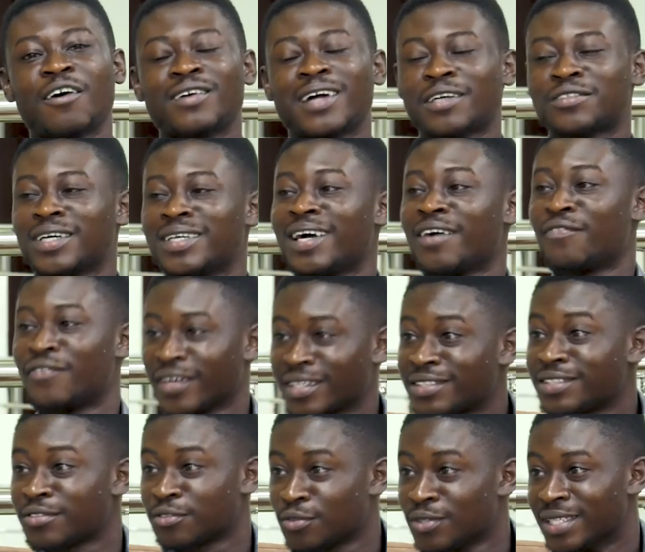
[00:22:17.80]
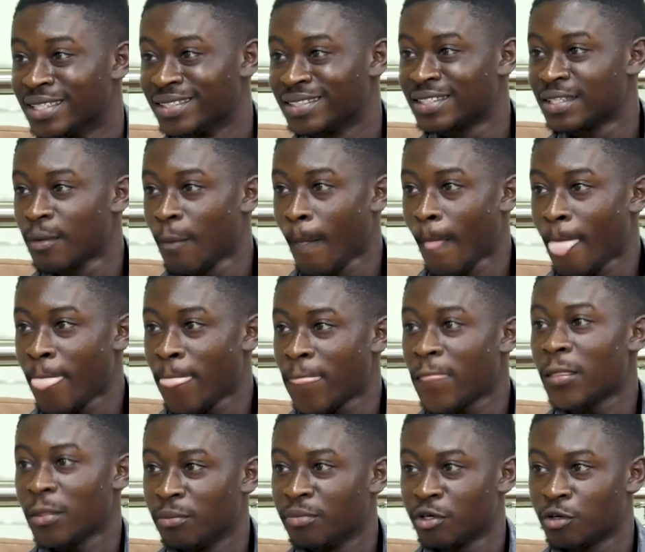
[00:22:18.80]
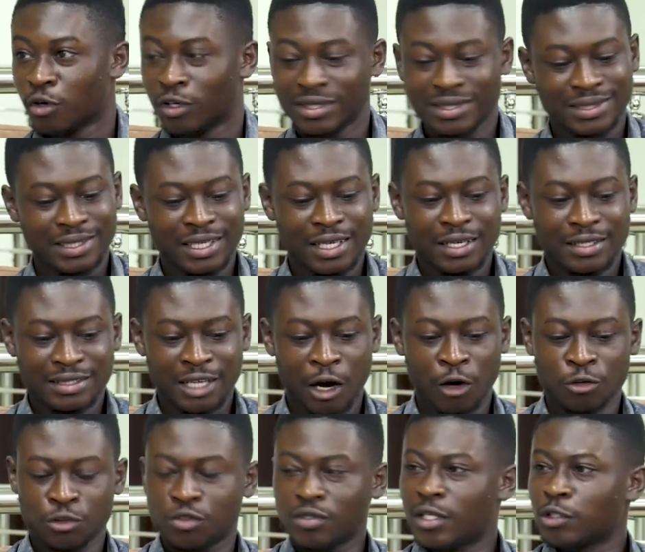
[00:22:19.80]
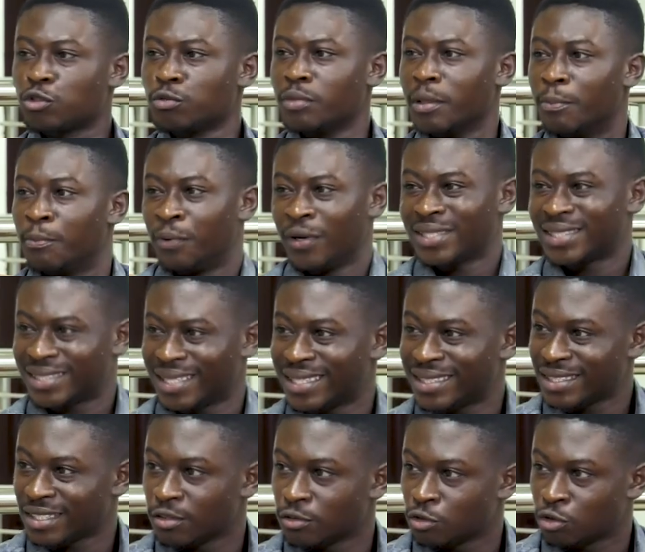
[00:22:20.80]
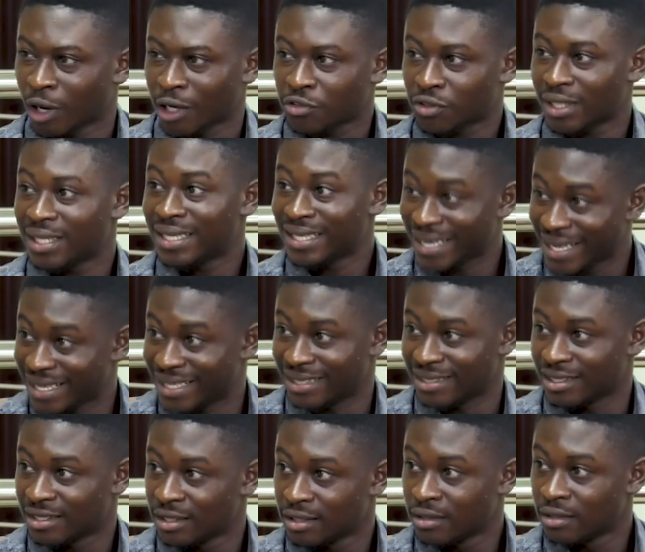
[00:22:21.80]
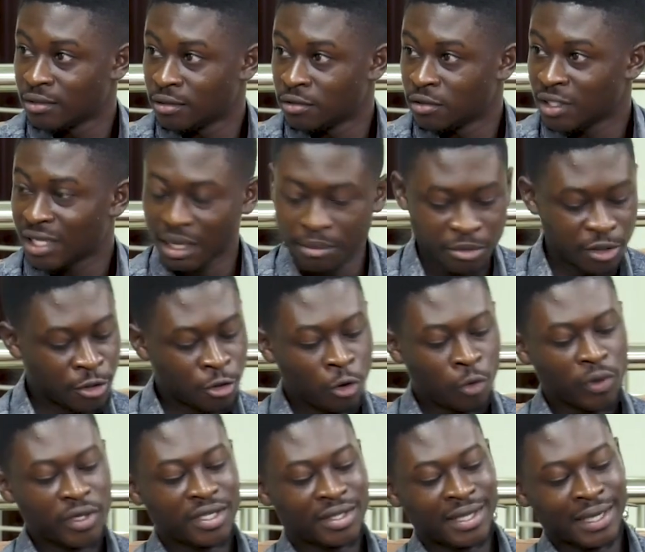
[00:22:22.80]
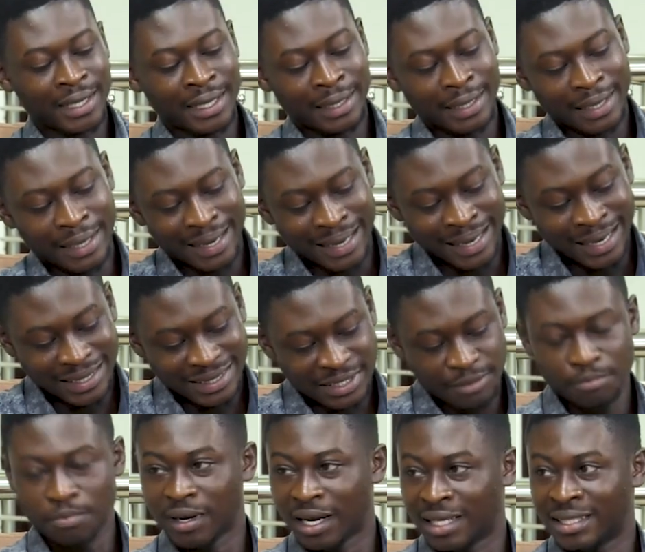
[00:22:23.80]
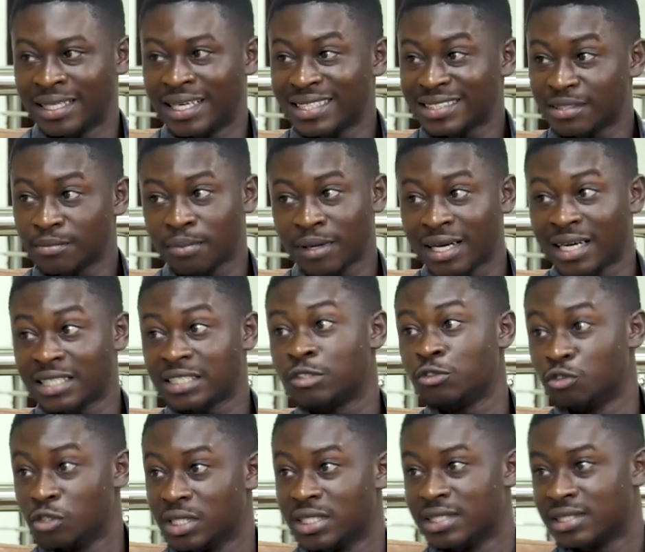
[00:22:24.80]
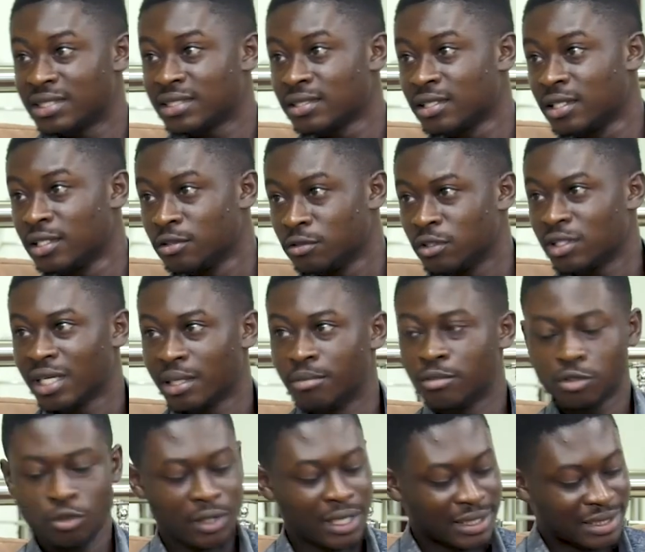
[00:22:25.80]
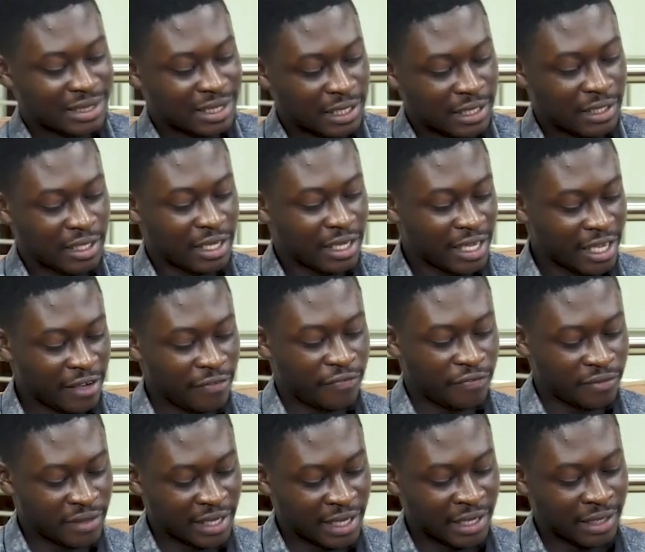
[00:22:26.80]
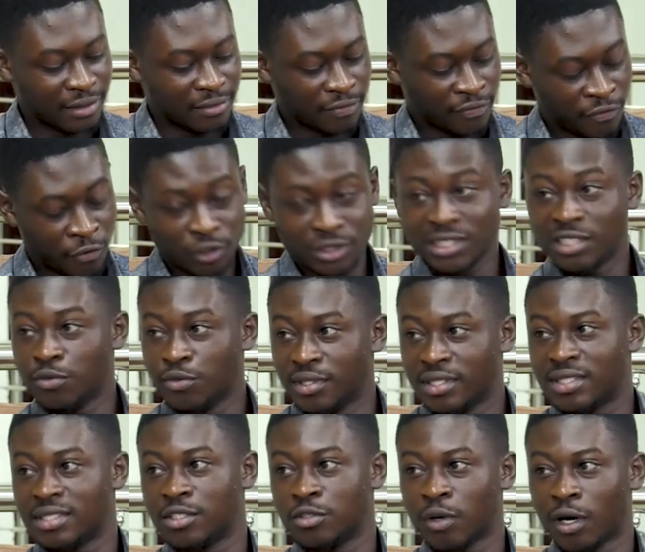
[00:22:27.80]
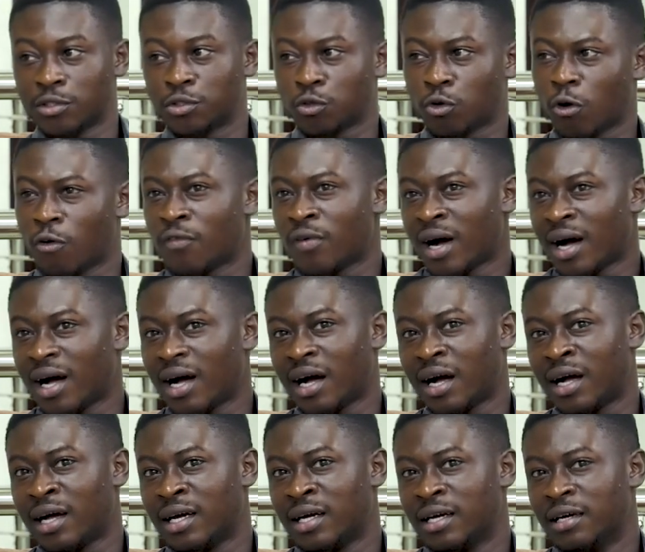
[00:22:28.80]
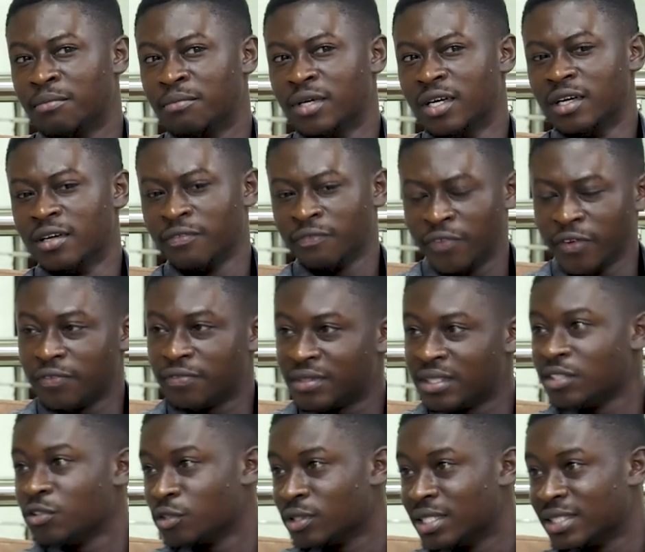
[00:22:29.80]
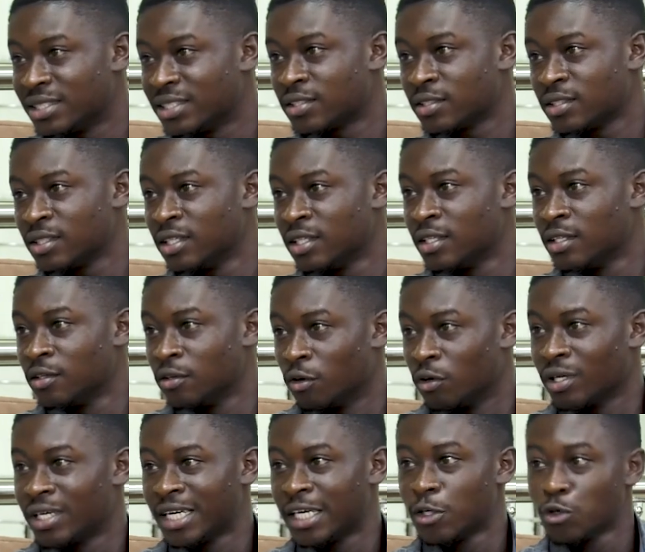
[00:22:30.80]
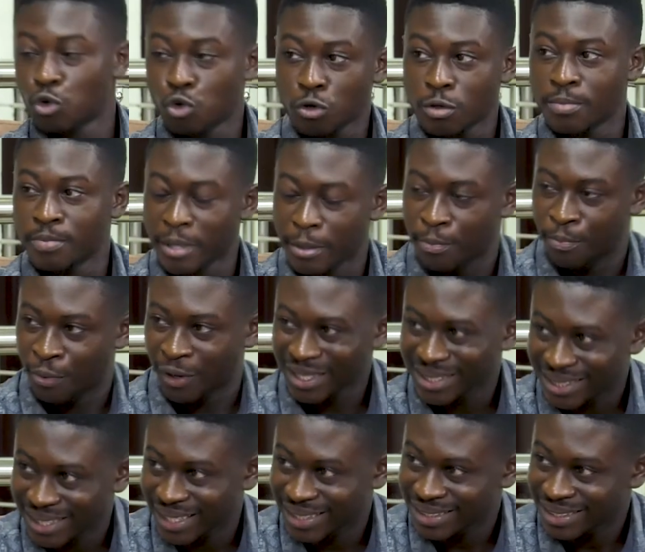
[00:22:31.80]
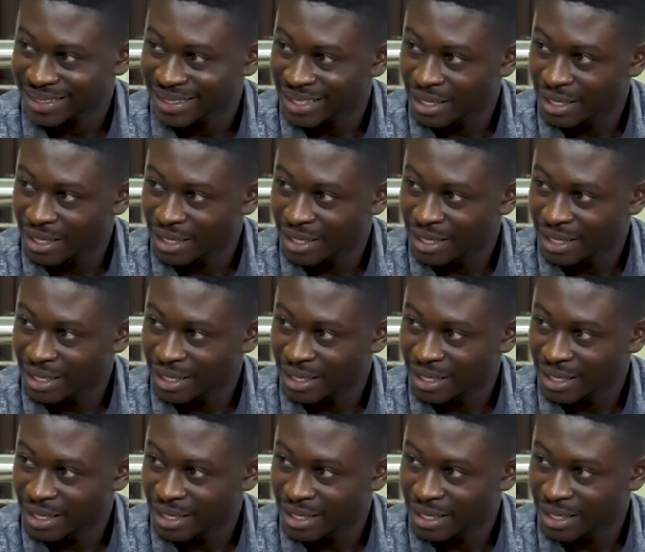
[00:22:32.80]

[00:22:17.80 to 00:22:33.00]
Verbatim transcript: that would actually affect students. That's true. Because now students will be pressured to actually learn. To learn. You get me? You know, when you take a, a lesson plan, a lesson plan has units. Mm -hmm. You mm-hmm. get me? So let's say if the 14 weeks you are to cover uh, 15 units, okay, you would be pressured